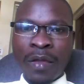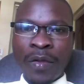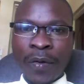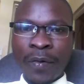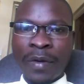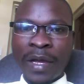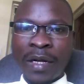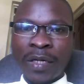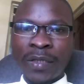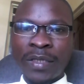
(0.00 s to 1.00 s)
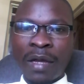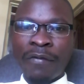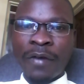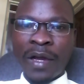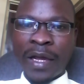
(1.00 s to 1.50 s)
You cannot
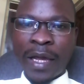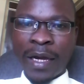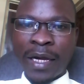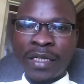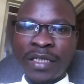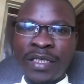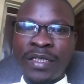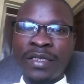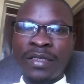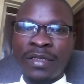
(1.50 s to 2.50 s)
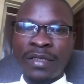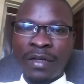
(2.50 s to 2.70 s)
have your cake and eat it,